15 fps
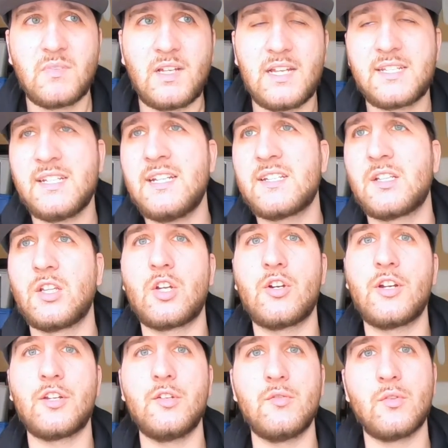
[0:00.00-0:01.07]
it's nice
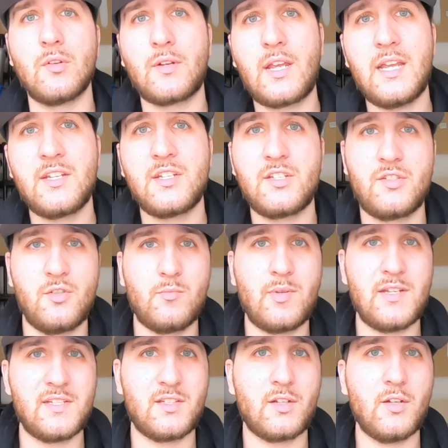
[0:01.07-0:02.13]
learning new locations, new
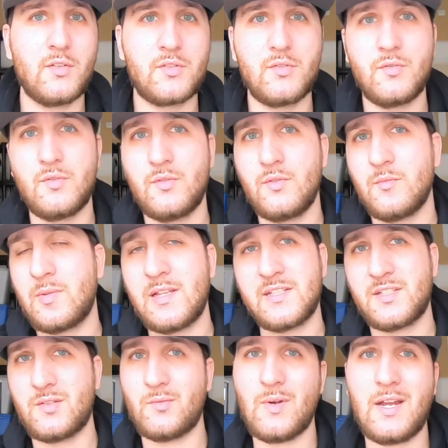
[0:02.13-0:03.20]
places to go to, new places
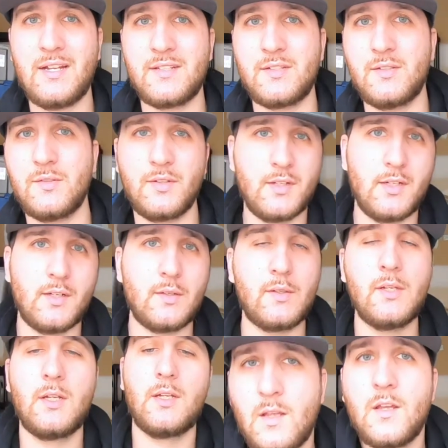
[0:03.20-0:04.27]
to ride to, you know.
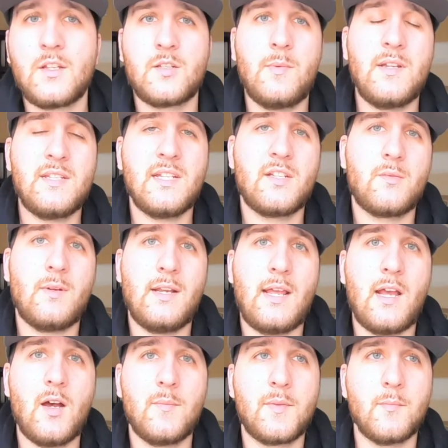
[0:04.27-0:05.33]
So basically, I just want to
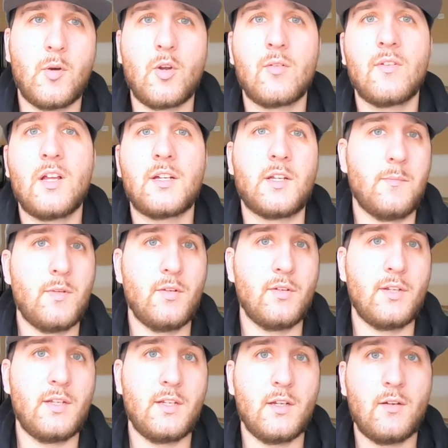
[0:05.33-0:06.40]
help the motovlog
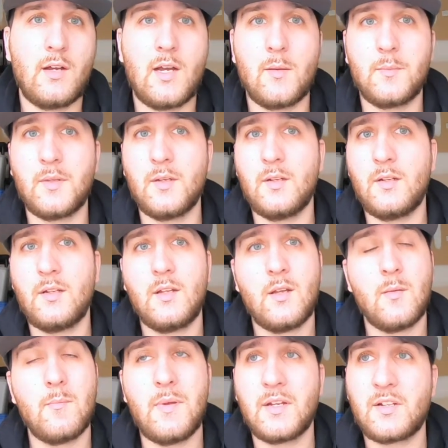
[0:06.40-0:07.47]
community, you know, help the
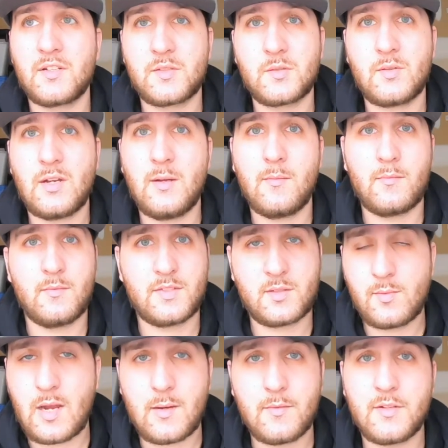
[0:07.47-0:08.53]
bigger
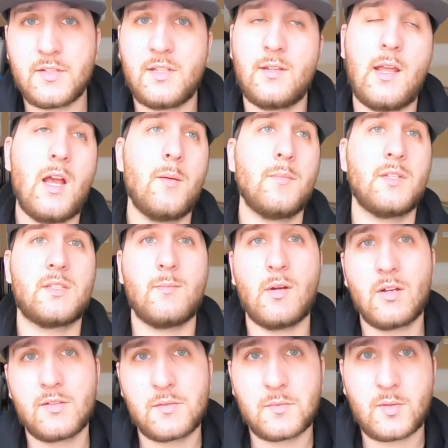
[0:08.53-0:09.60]
subscribers, help the
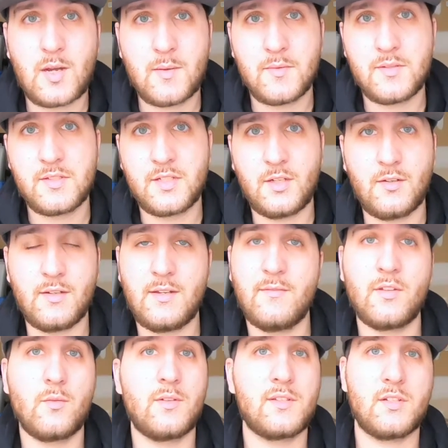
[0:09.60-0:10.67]
smaller subscribers, you know, even
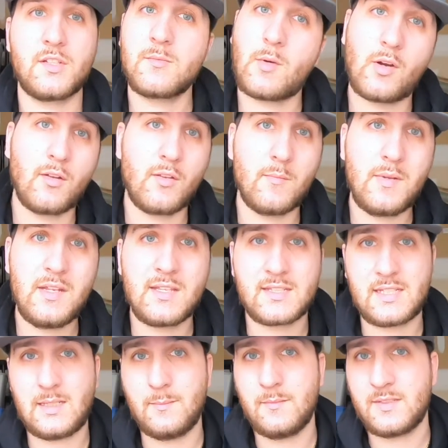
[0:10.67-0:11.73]
the ones that are smaller than me, the
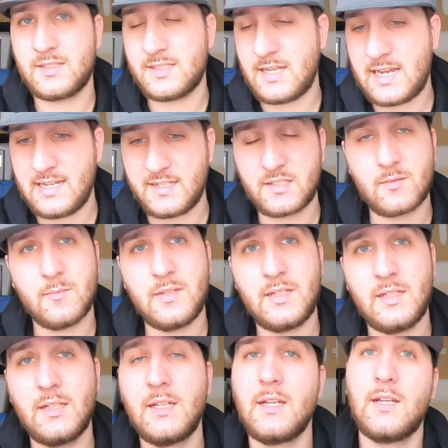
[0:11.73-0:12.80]
same size as
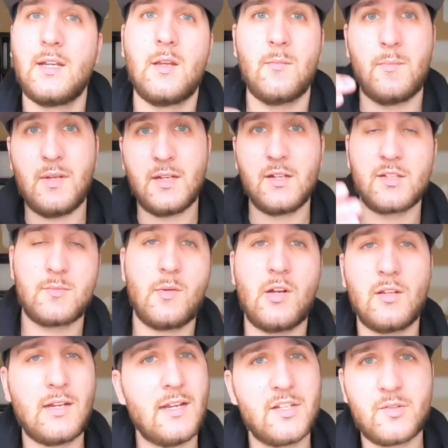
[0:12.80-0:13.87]
me, bigger,
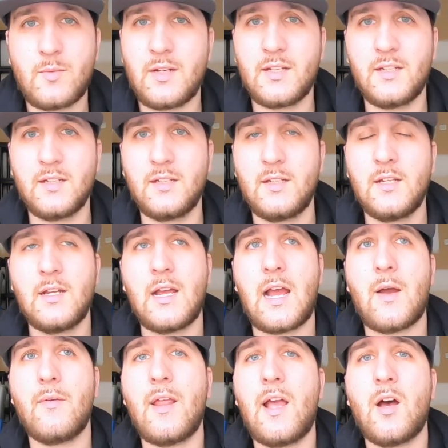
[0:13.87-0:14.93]
smaller. I
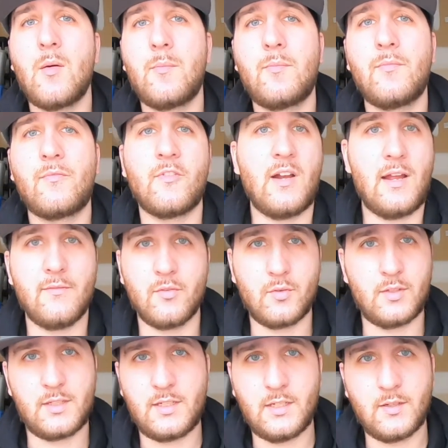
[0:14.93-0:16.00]
want to help for
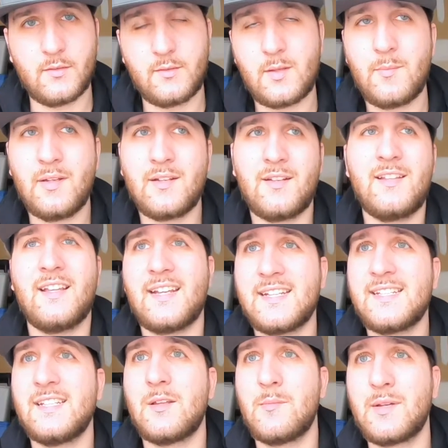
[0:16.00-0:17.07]
everyone, you know. The biggest
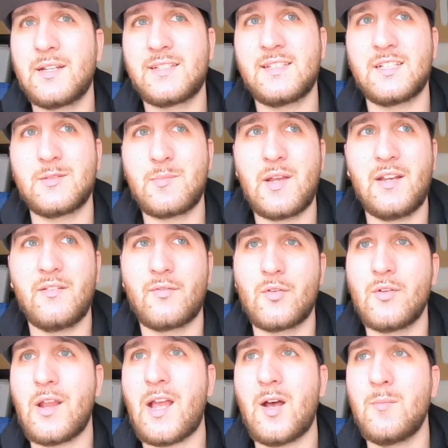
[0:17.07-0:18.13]
thing is paying it
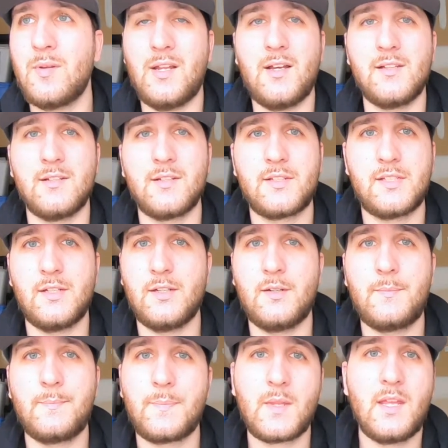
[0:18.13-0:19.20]
forward and helping others, you
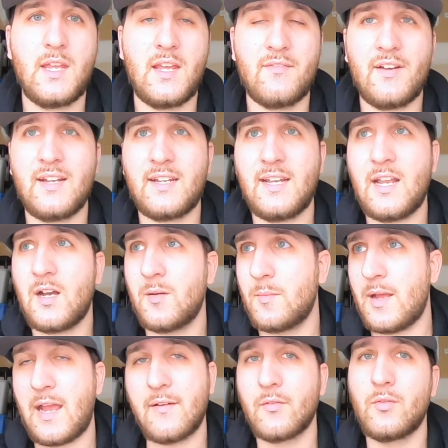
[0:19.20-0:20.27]
know. If I can
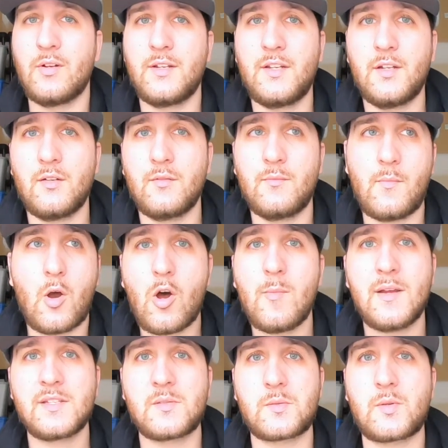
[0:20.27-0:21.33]
help everyone, you know, all
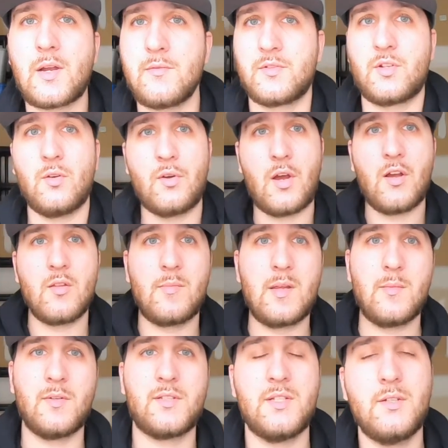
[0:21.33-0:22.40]
my subscribers go to other
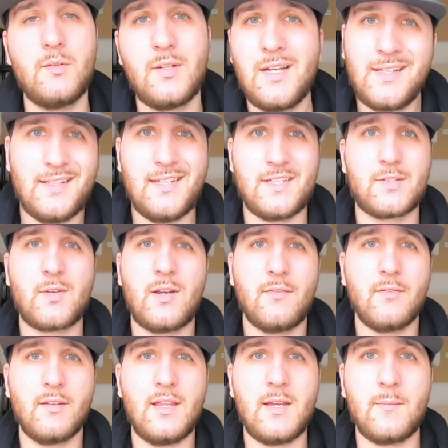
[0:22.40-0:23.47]
people too, then it's great
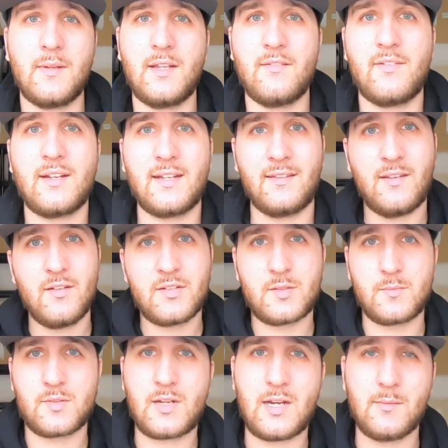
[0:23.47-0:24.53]
for them. And if I get their
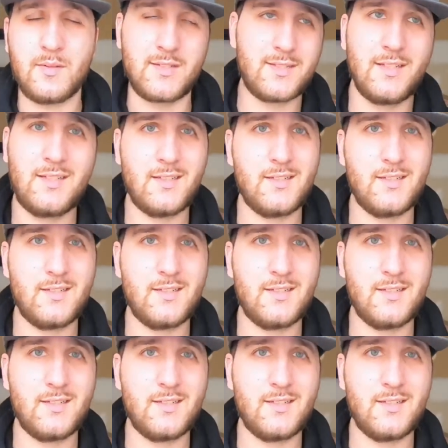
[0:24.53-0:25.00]
subscribers,